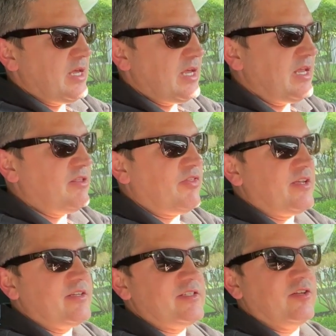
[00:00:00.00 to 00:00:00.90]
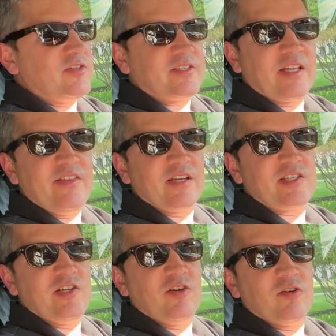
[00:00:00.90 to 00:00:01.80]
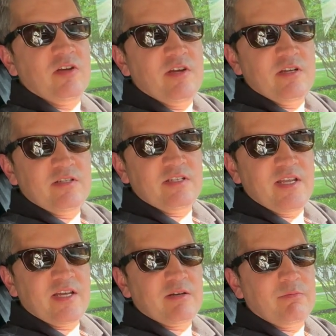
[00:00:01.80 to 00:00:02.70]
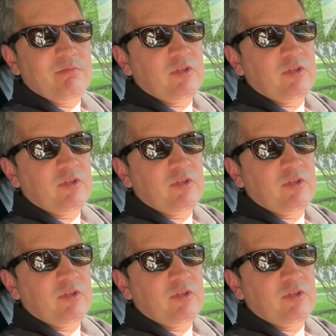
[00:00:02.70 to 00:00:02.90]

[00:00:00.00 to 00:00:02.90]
And the thing is, it's just like the exterior. To take a